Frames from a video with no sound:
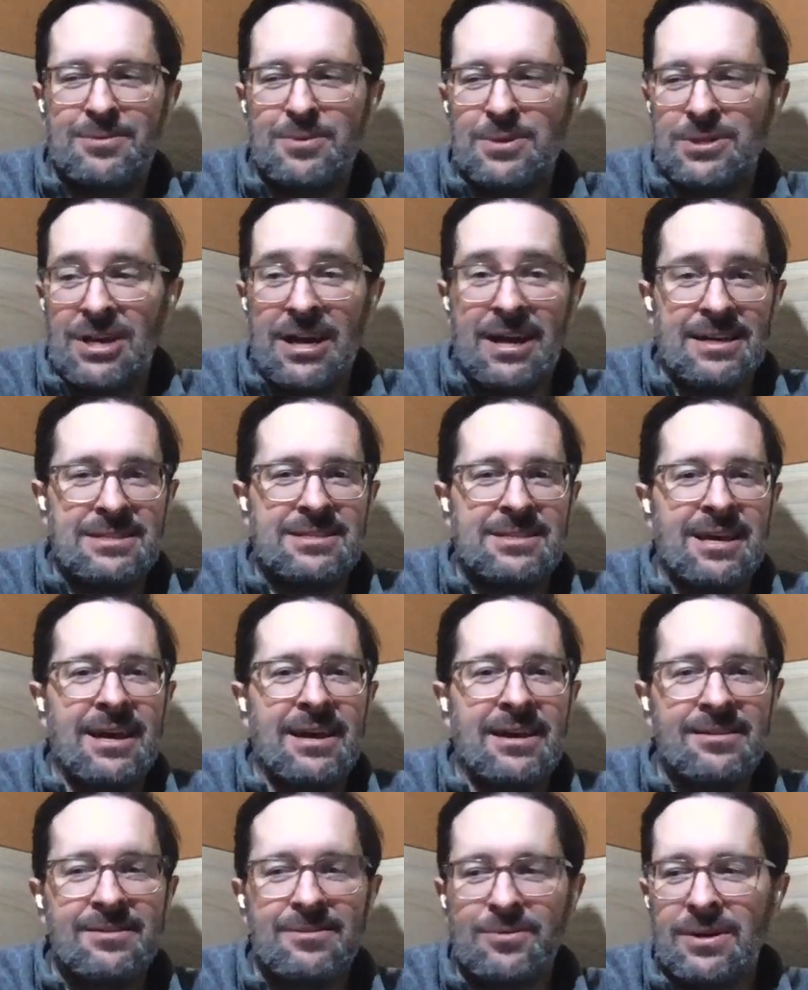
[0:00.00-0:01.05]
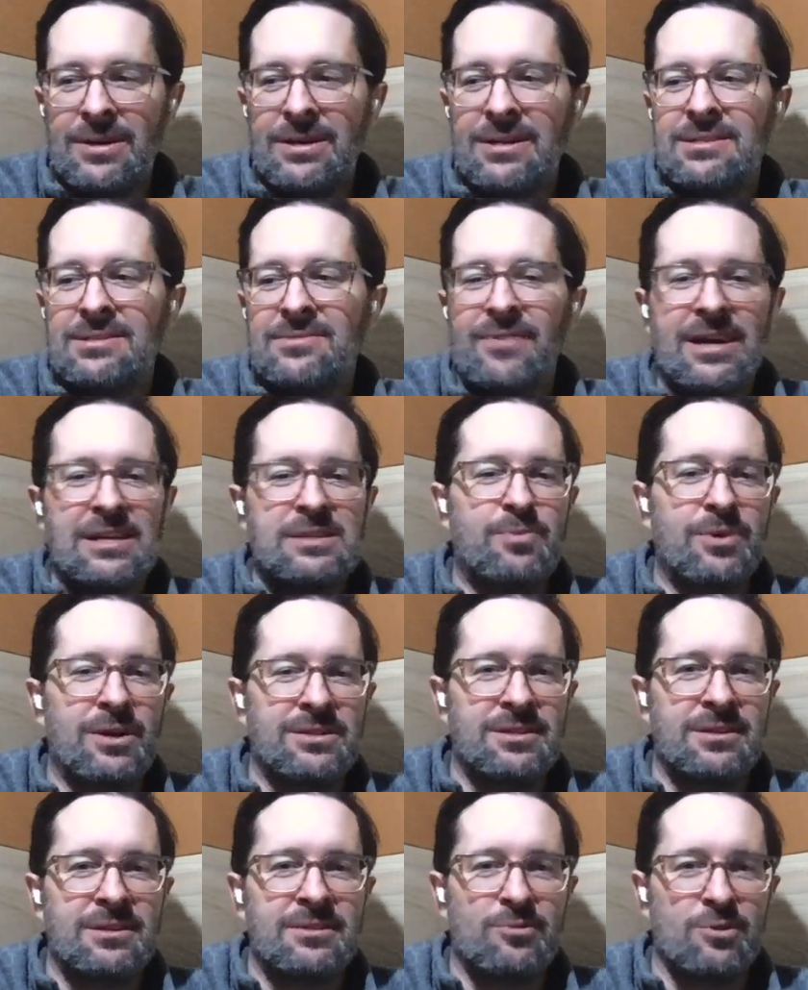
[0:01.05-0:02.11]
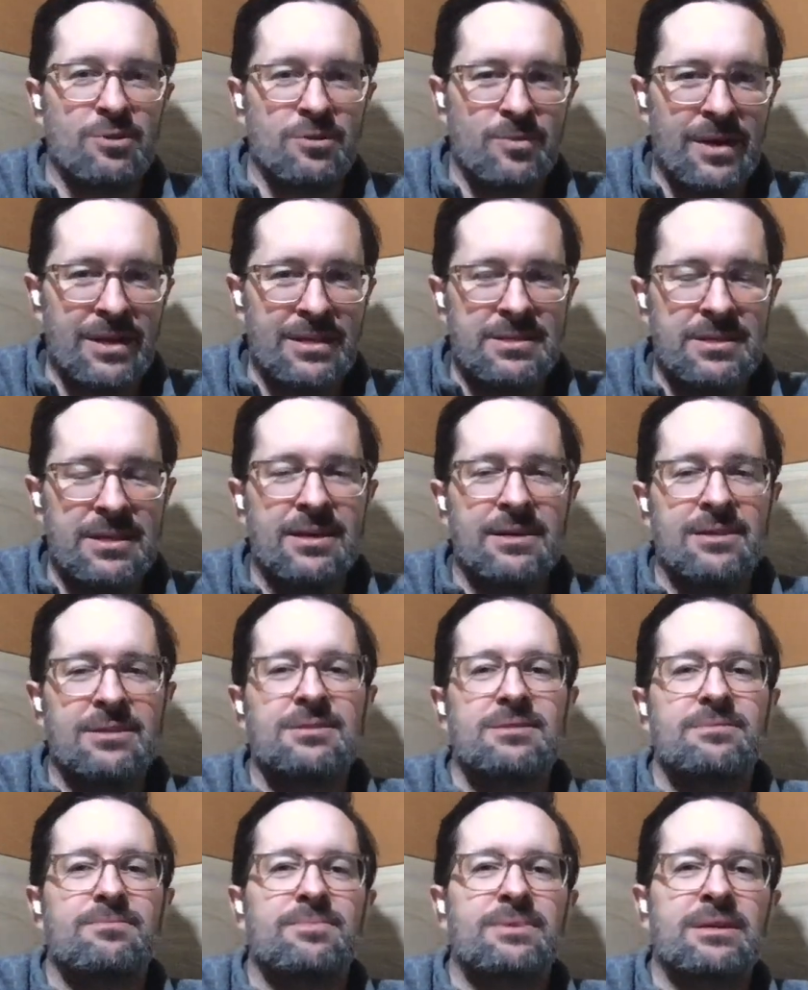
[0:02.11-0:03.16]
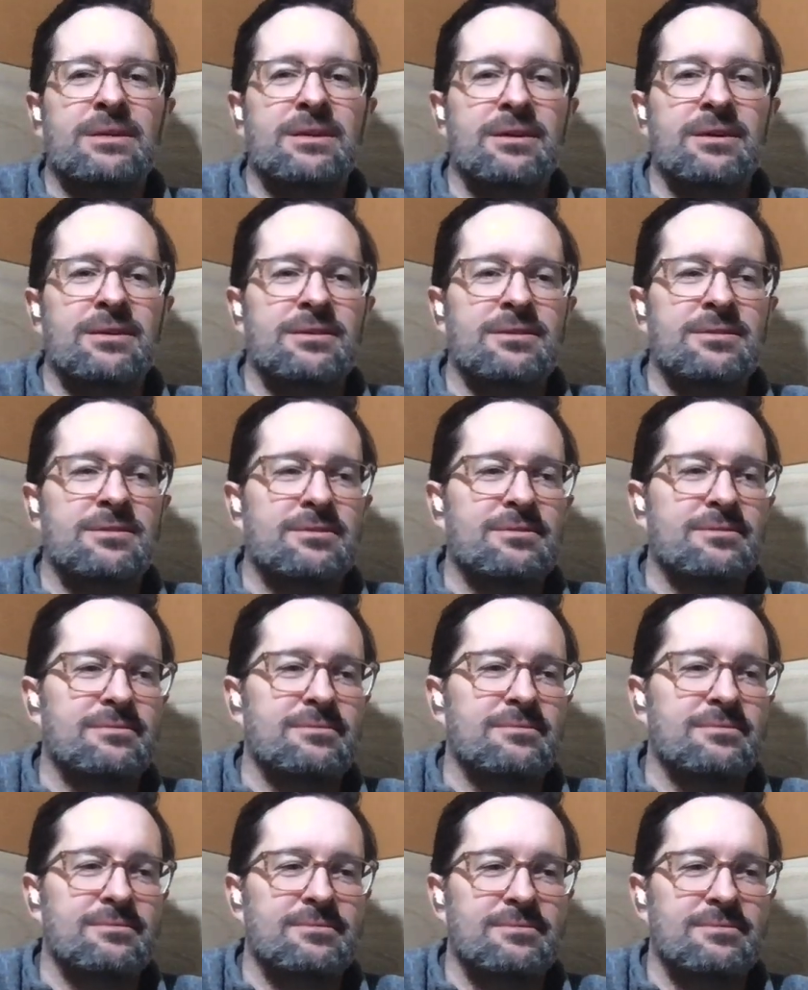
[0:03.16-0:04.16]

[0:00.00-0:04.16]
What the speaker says: which I set, was Vice President of Worldwide Sales because